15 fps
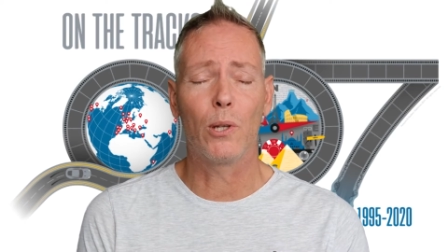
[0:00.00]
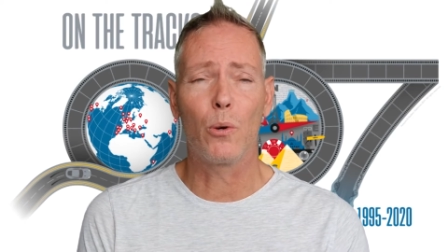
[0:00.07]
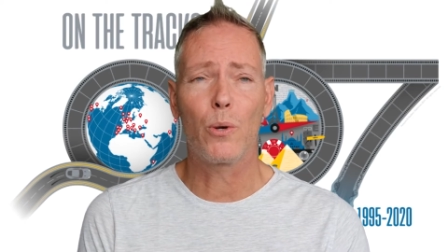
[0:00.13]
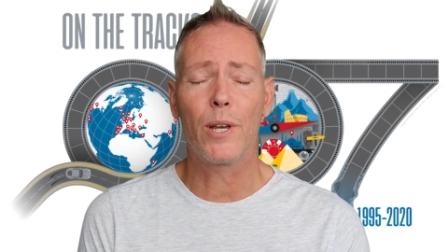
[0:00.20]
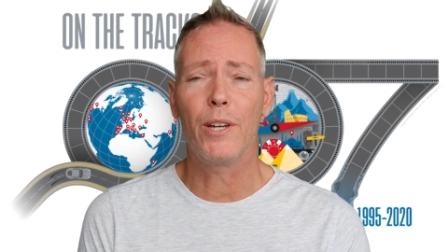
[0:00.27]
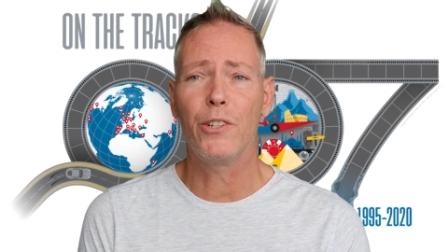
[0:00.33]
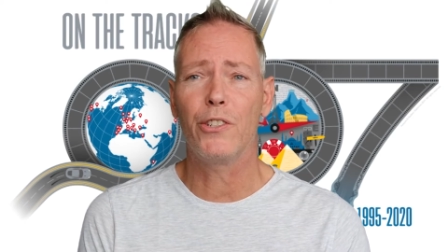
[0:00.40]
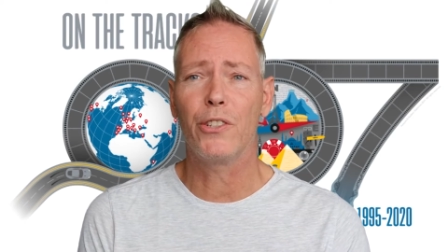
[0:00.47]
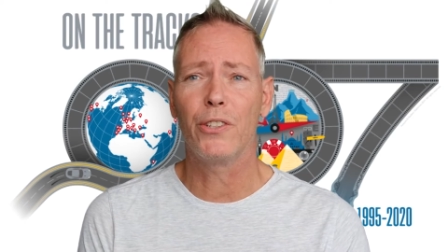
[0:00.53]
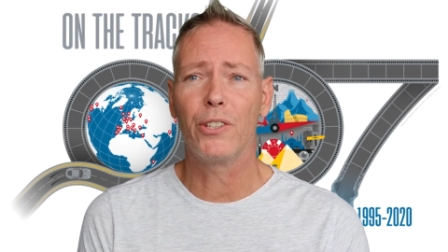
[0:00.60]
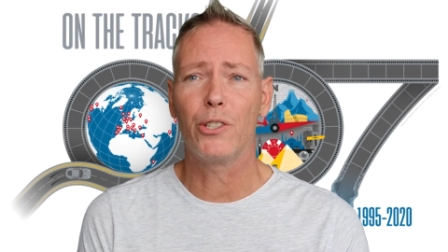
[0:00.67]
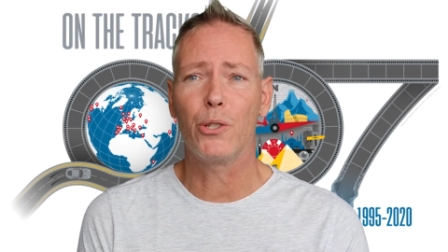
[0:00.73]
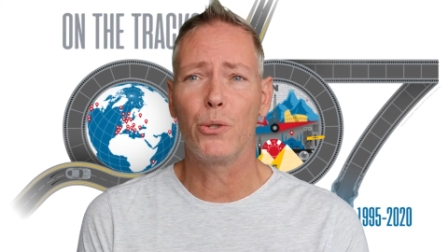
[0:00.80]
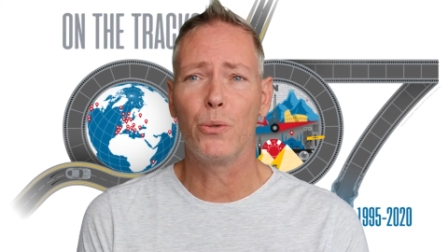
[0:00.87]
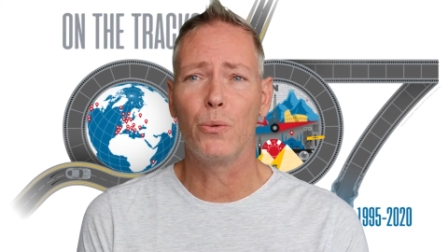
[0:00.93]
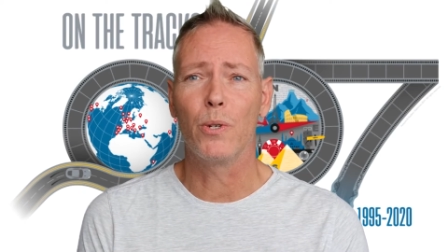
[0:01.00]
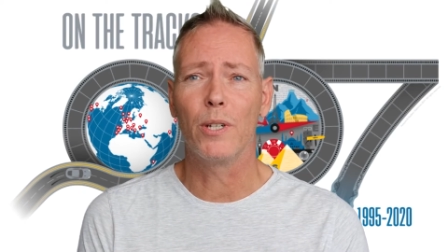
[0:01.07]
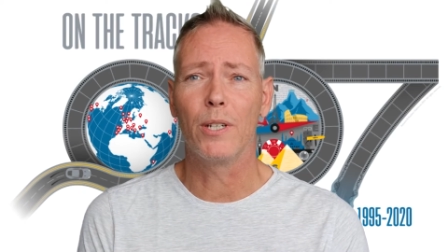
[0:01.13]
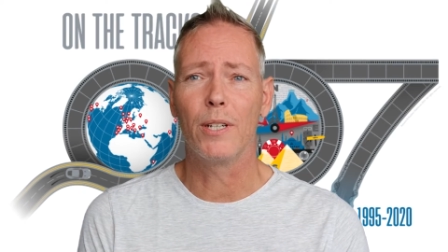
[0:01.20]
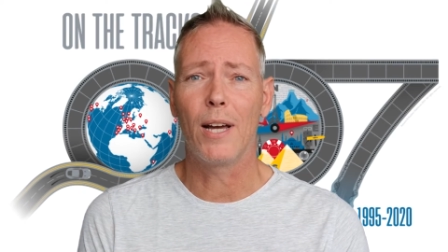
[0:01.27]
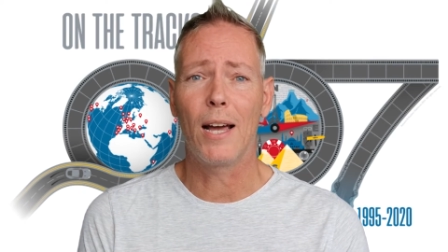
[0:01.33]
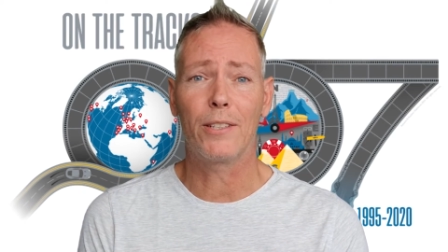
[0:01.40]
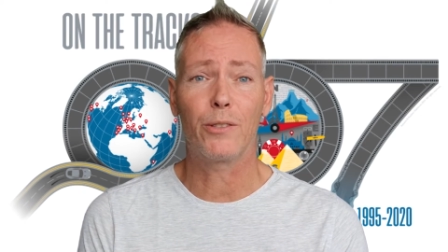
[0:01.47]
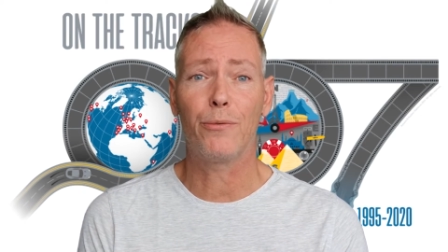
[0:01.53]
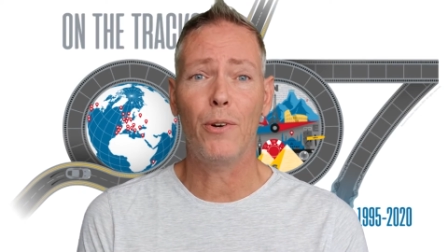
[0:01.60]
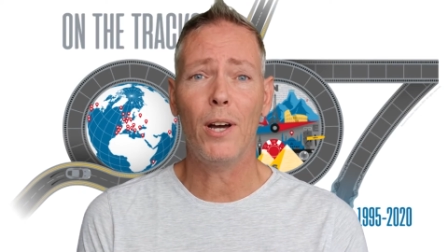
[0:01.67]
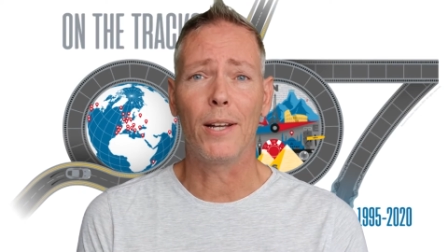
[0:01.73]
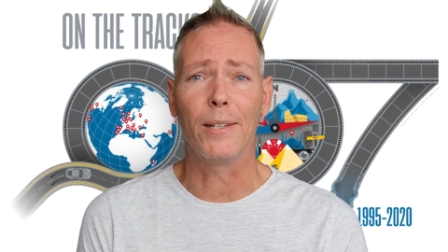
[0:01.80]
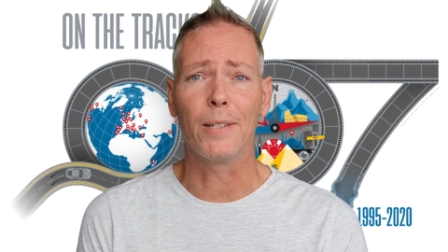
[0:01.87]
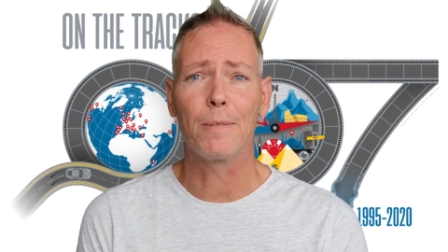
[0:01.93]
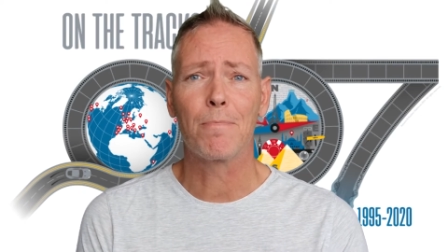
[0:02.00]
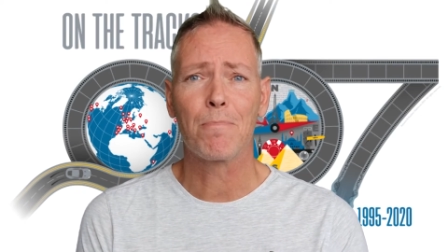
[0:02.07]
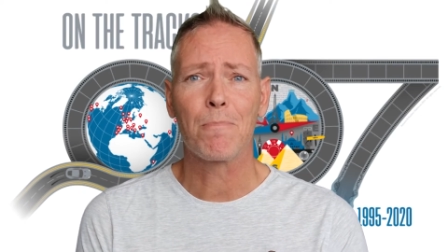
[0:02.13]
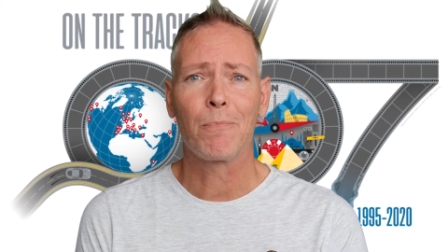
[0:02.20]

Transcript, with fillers: location that you uh, had to find.